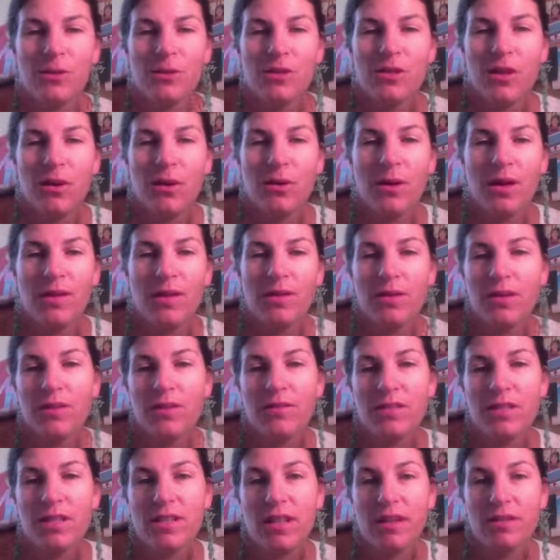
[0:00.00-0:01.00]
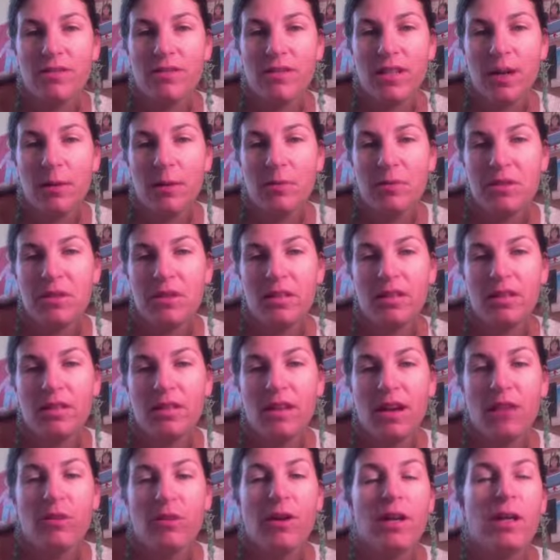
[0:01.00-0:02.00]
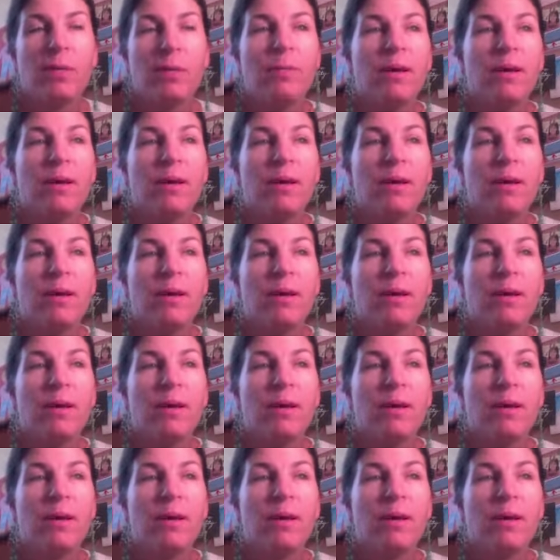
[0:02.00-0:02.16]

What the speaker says: so I don't have a ton of time to get ready.